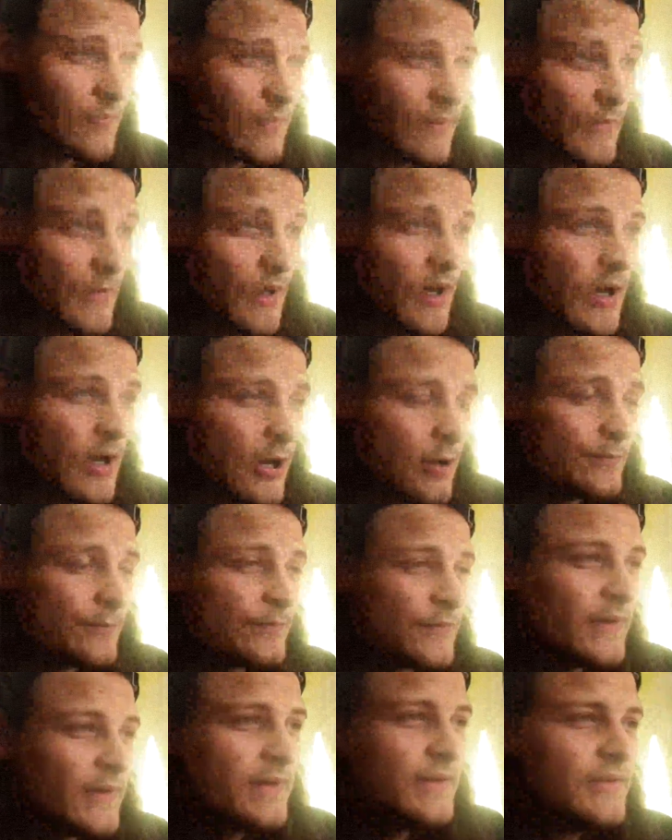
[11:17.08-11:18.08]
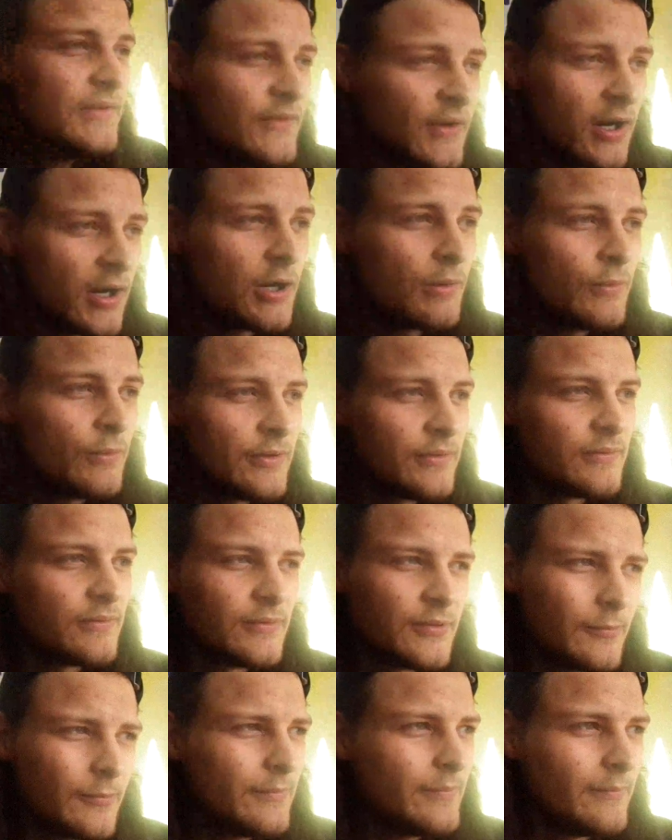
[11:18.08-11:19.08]
Near Darwin.
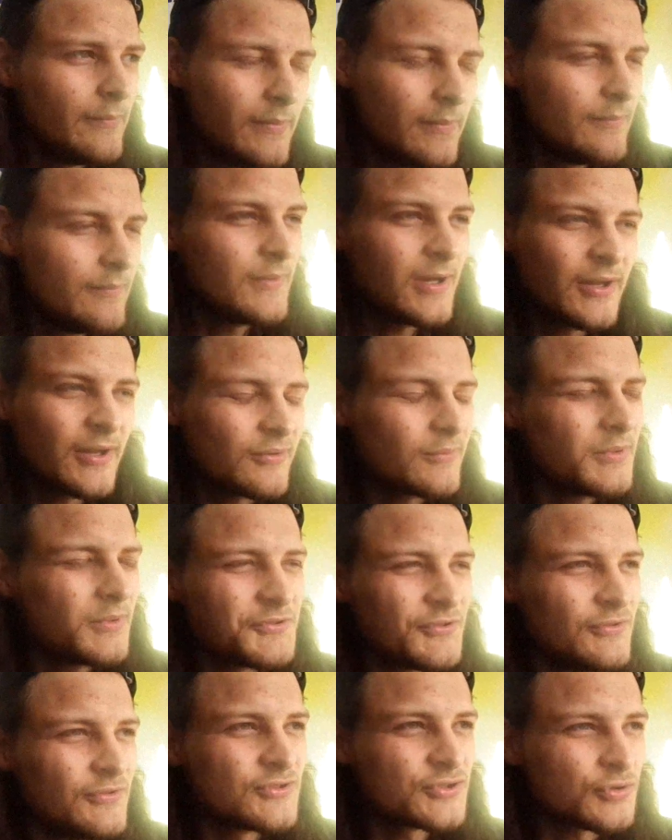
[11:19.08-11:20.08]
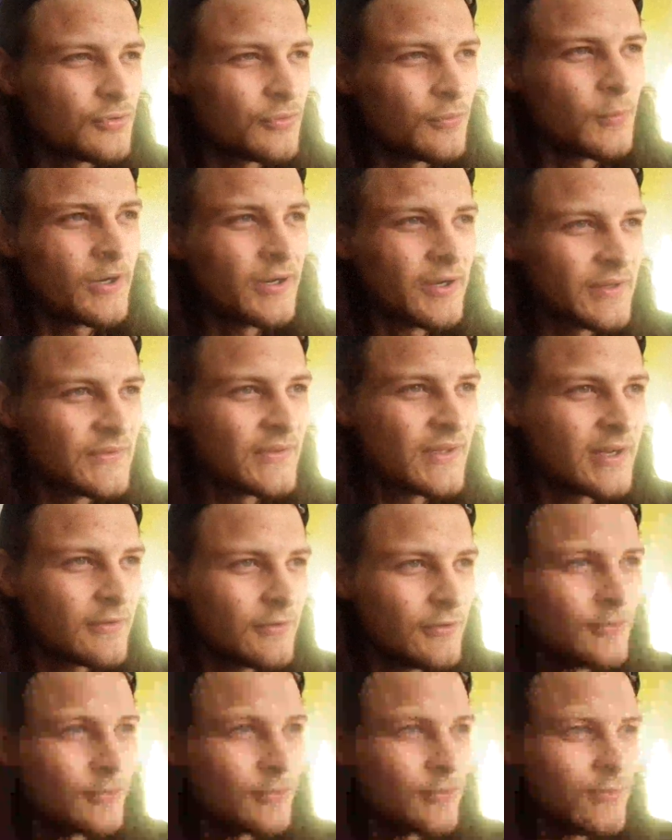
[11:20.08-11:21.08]
I'm not too sure where
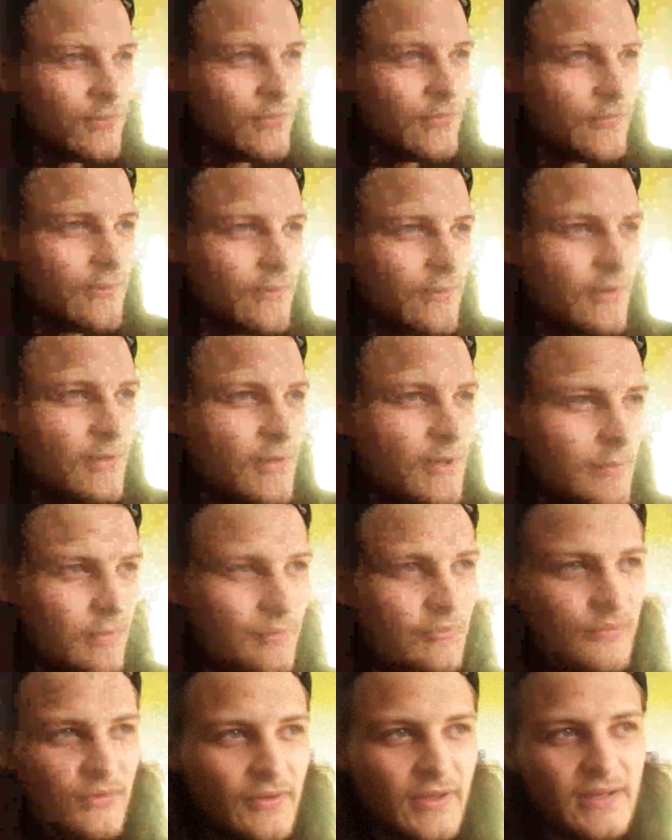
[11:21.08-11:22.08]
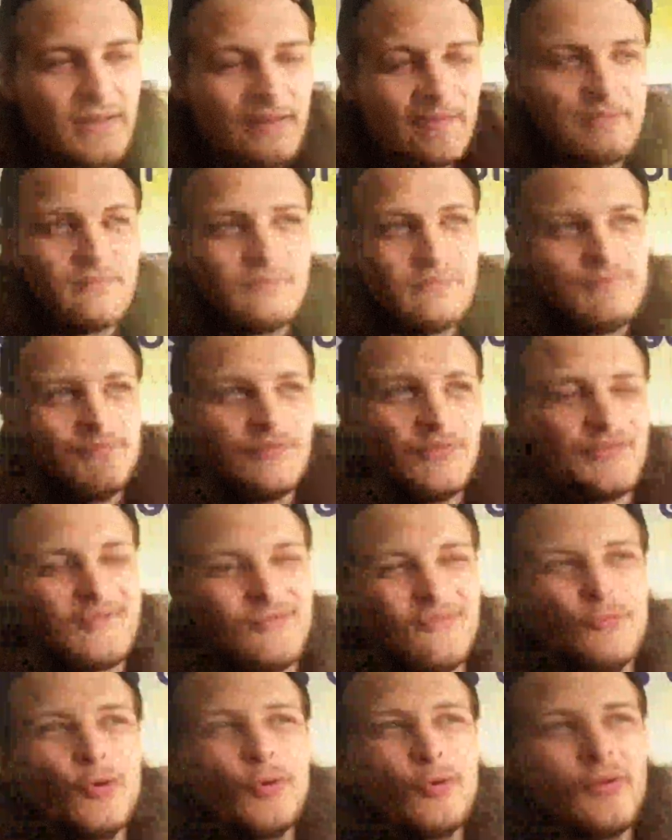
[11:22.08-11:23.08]
exactly it was. It was like a
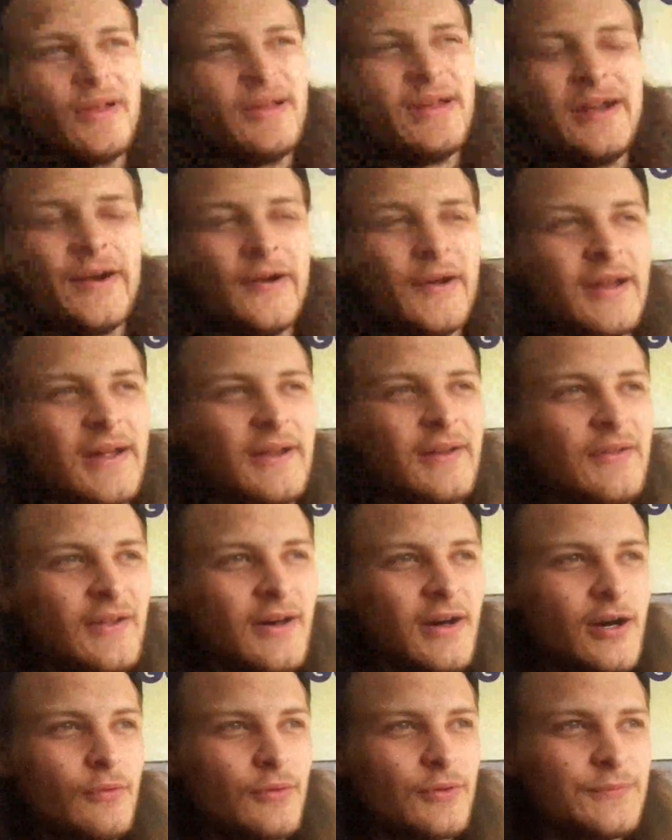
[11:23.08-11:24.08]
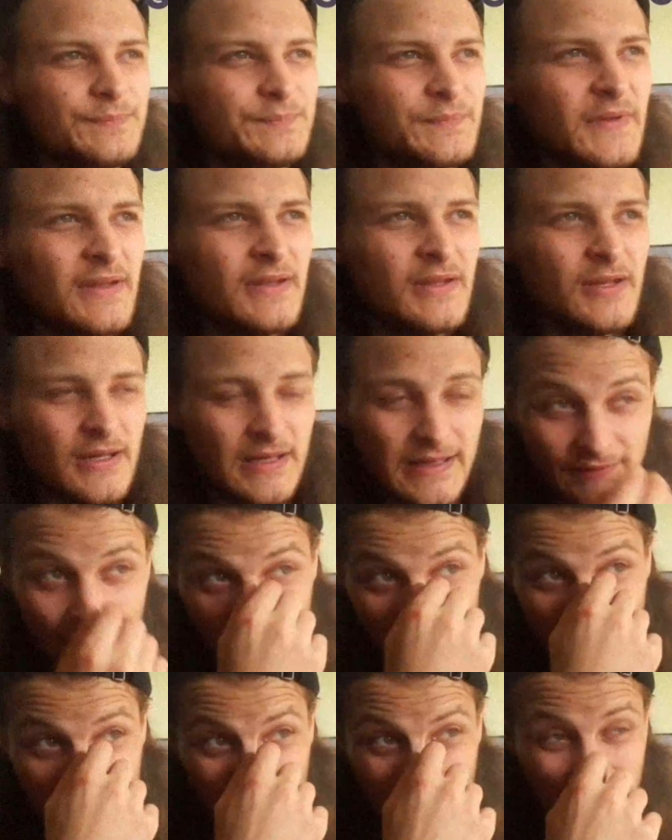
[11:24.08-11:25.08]
rural area in Darwin, in
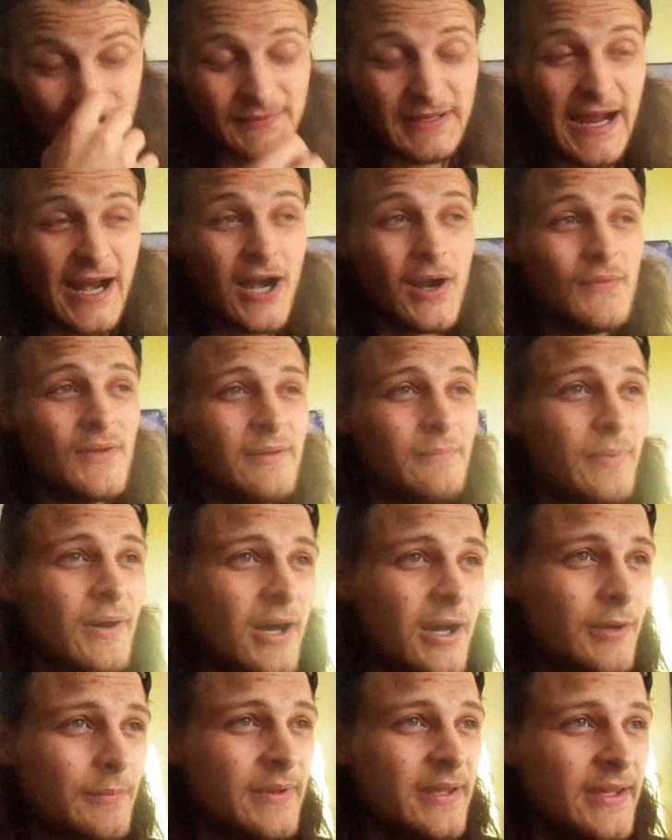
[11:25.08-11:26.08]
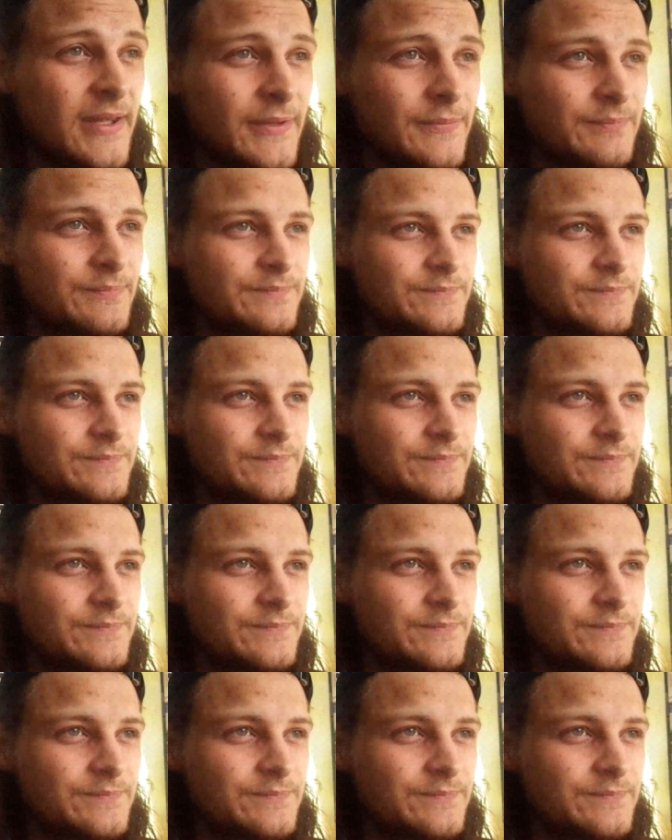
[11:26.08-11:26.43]
like some caravan park, man.